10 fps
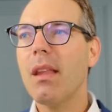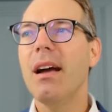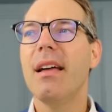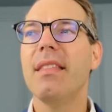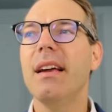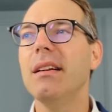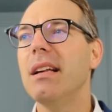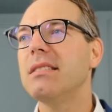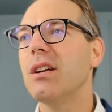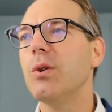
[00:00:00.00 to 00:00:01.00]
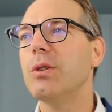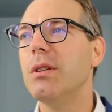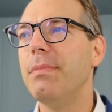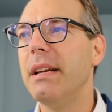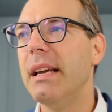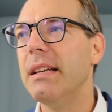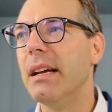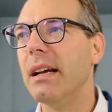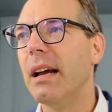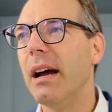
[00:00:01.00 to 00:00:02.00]
And then let's go to the
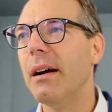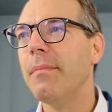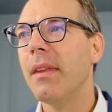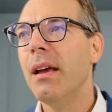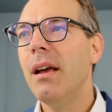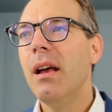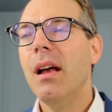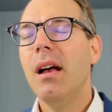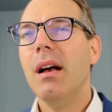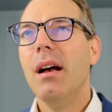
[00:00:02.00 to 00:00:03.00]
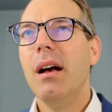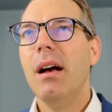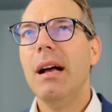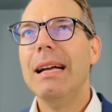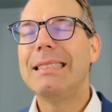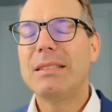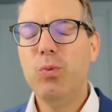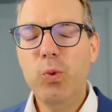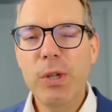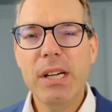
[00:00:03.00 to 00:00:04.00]
beginning. Yeah. It's
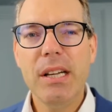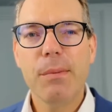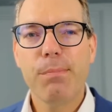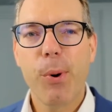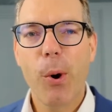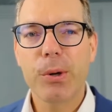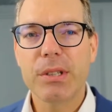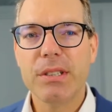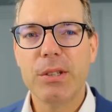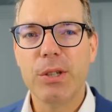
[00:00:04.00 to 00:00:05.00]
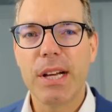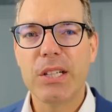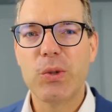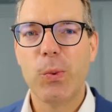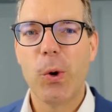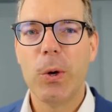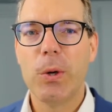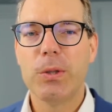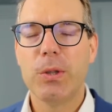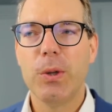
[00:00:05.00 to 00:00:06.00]
really important in today's
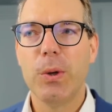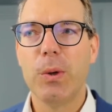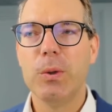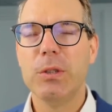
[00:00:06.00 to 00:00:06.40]
world to